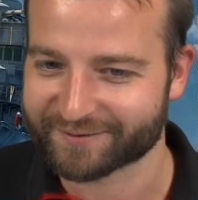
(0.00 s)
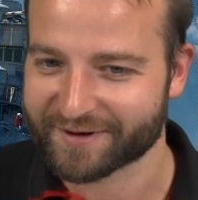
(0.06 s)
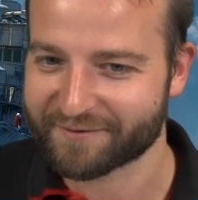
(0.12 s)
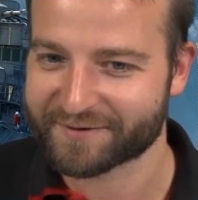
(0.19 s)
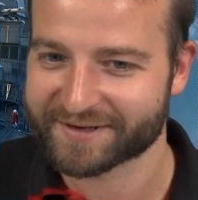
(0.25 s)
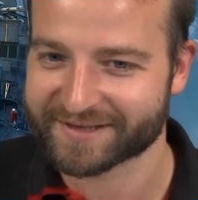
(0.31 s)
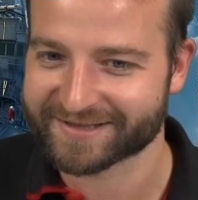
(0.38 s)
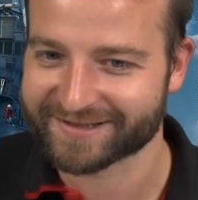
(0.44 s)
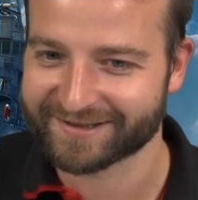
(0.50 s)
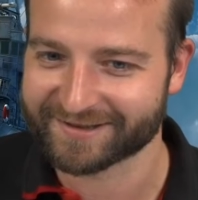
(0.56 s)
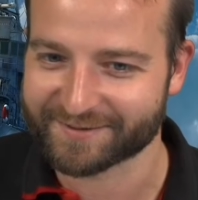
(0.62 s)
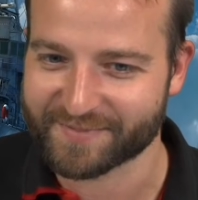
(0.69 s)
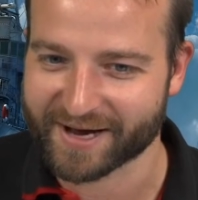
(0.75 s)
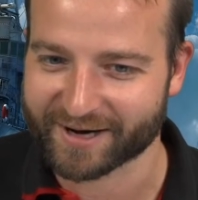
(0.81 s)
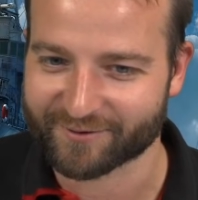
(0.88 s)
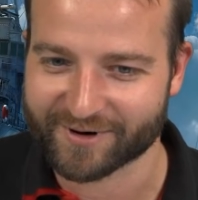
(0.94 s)
If Evan is still in the
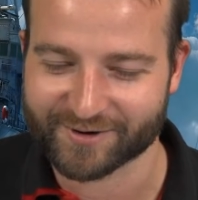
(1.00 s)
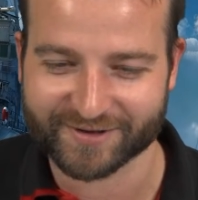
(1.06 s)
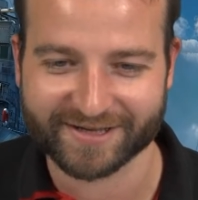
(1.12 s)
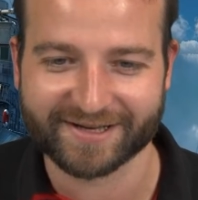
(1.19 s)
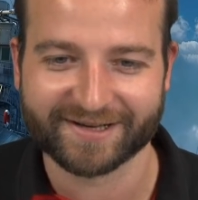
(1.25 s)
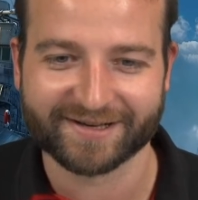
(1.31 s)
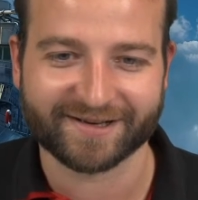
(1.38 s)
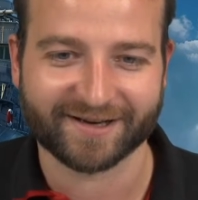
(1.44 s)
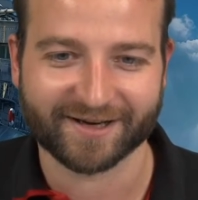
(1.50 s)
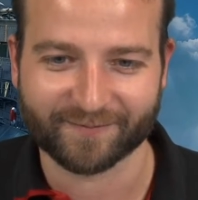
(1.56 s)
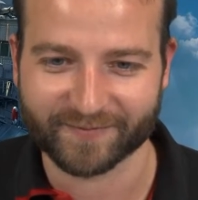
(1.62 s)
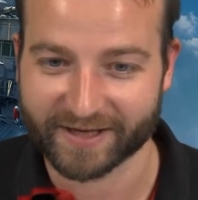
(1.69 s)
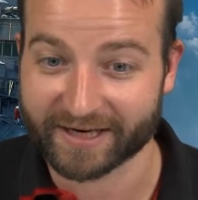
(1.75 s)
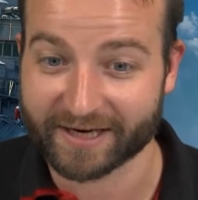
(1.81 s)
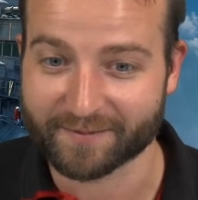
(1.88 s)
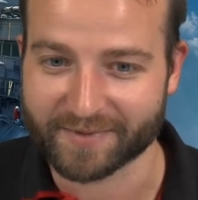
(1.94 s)
background,
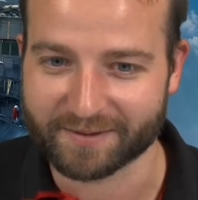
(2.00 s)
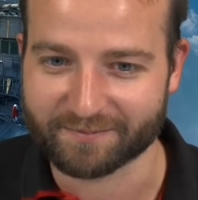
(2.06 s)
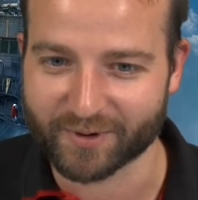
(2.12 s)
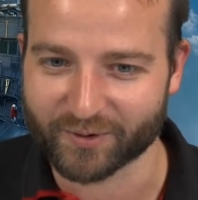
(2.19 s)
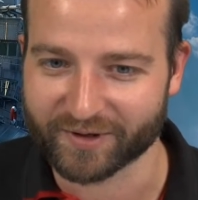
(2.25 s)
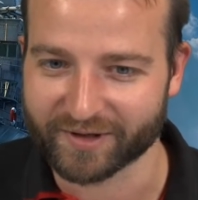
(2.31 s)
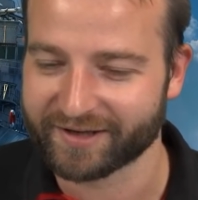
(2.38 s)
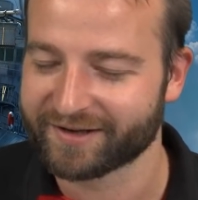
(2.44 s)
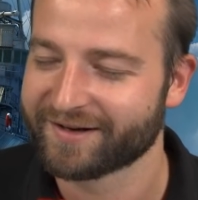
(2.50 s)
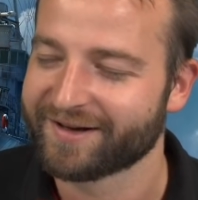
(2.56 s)
then I mean boni.